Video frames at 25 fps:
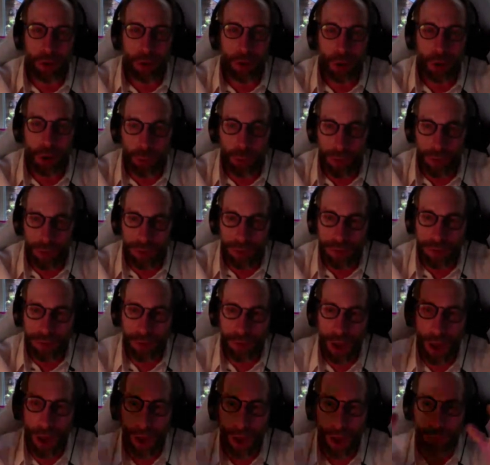or will it
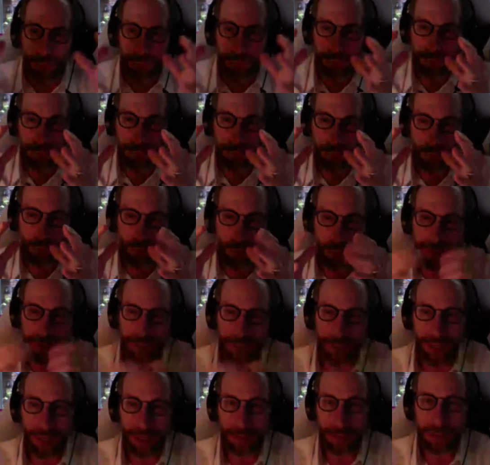stop one
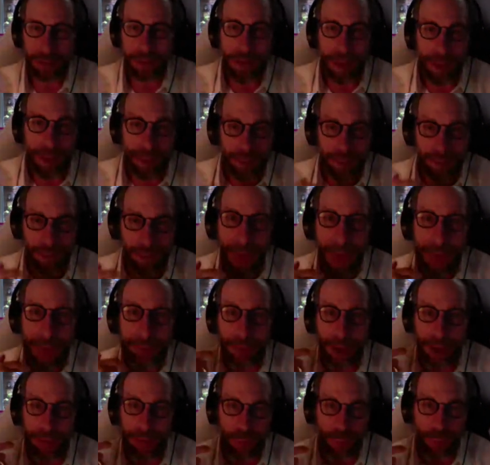day? That,
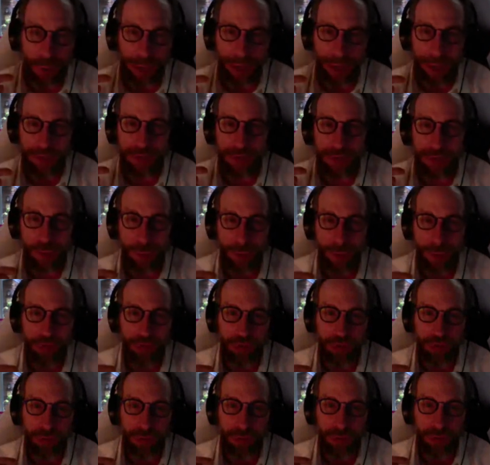by the way, is the
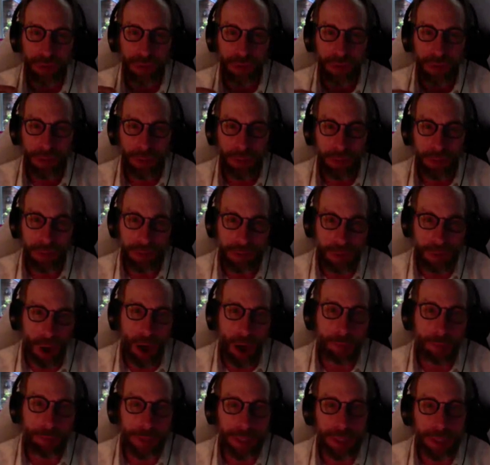question that
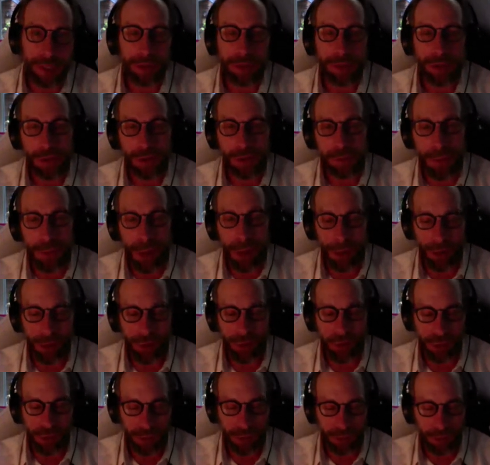got me into
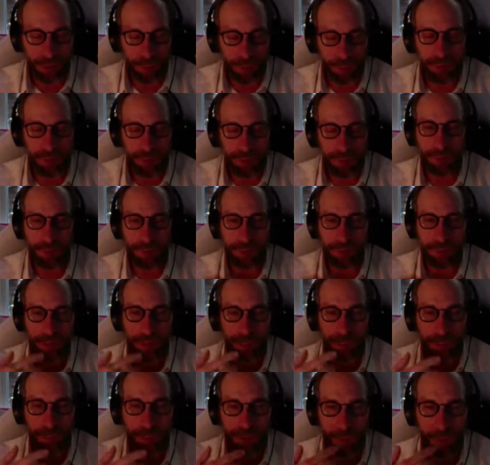cosmology as a
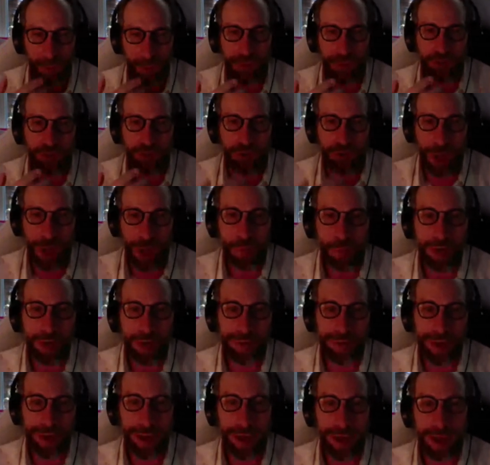physicist. It was the question I
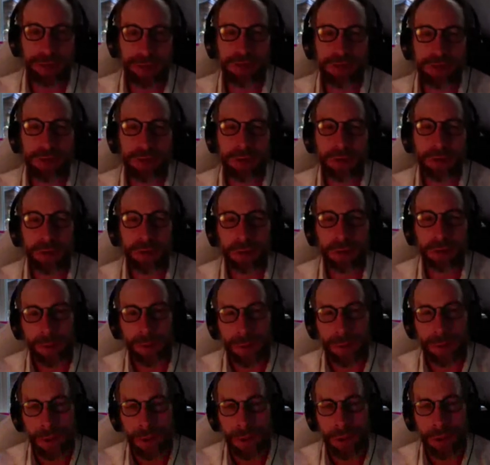wanted to answer
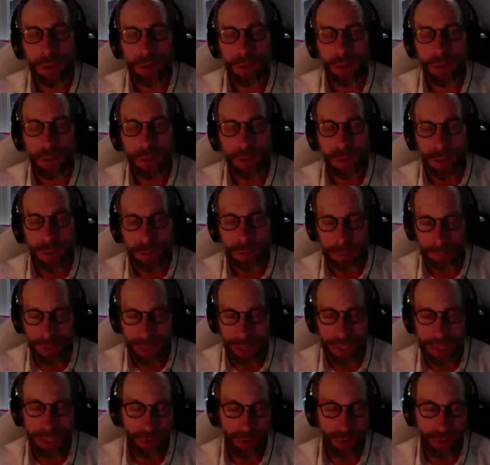many